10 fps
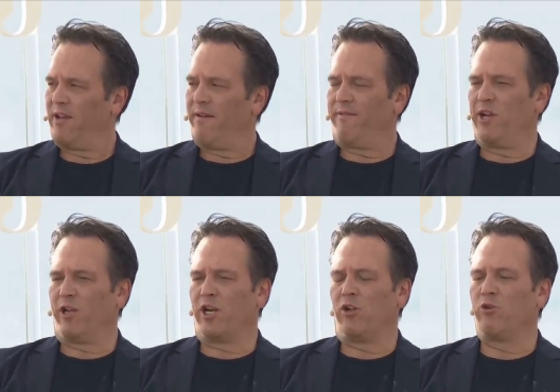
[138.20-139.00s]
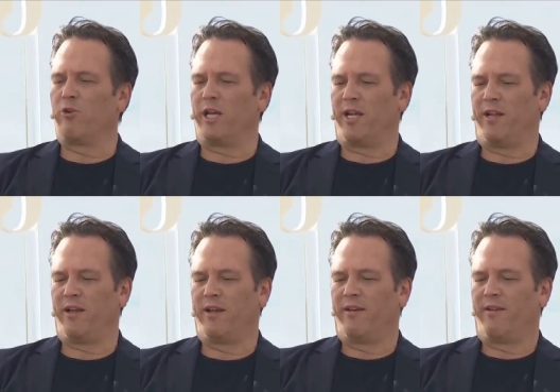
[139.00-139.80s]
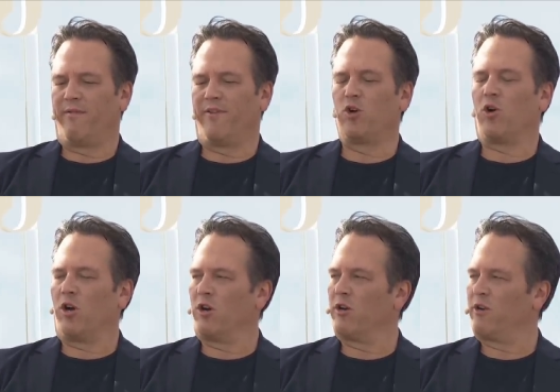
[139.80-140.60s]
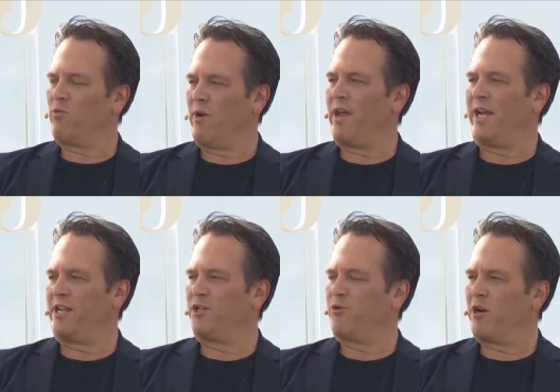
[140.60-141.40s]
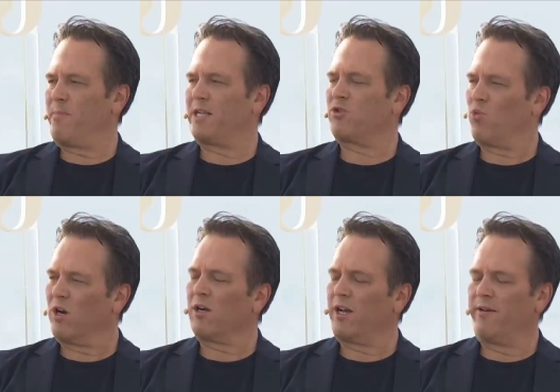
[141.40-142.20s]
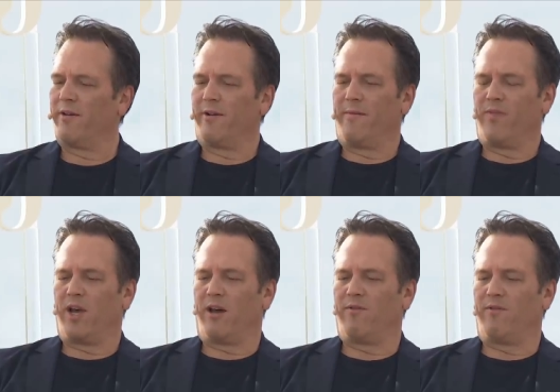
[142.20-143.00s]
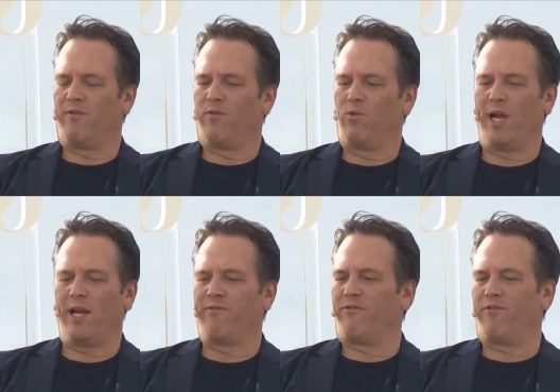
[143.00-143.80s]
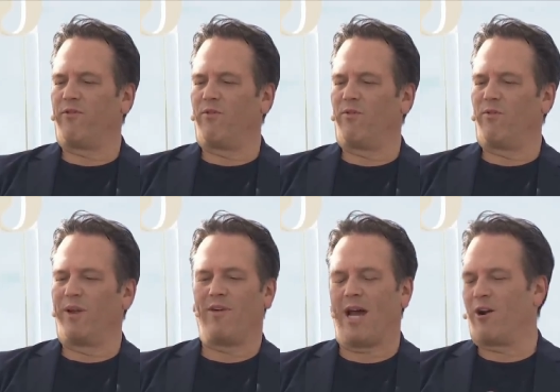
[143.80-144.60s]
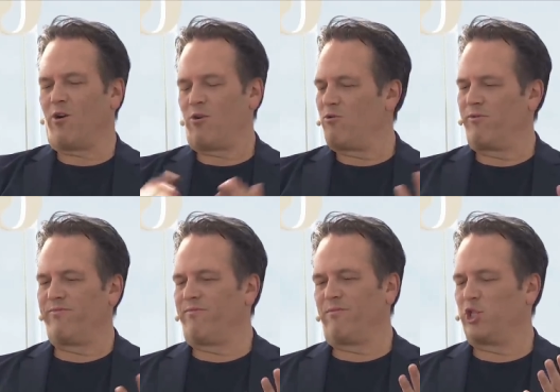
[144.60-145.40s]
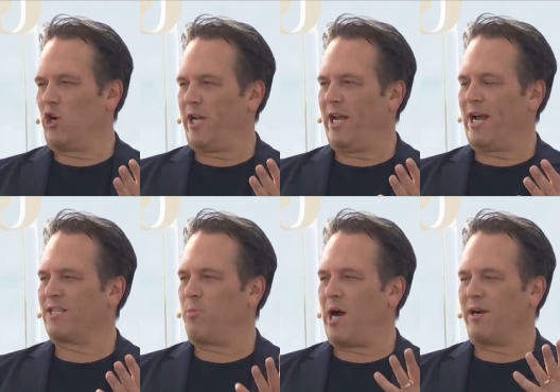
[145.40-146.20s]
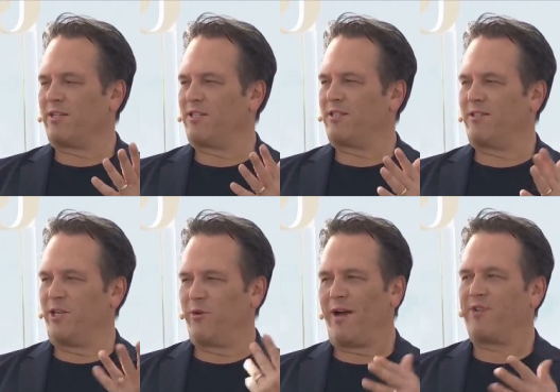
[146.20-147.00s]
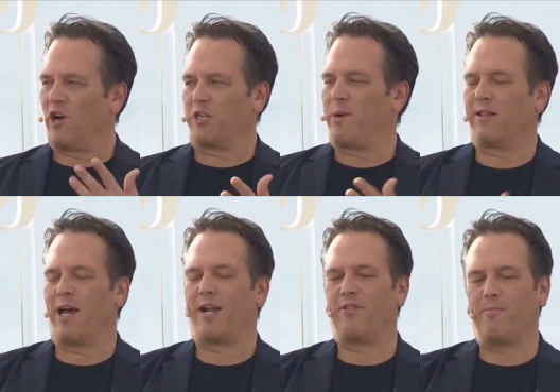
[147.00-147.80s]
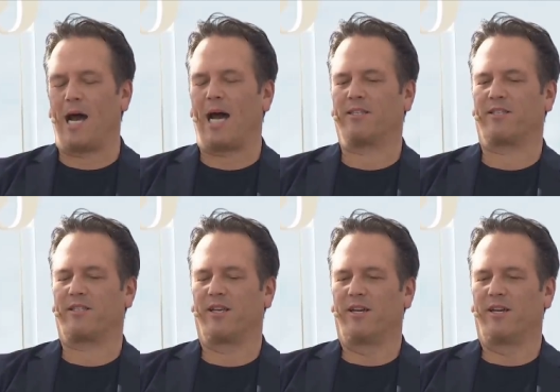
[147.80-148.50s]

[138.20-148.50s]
feel included, feel heard where they can do their best work. Uh, we've we've had our own journey at Xbox. You and I have talked about that in the past.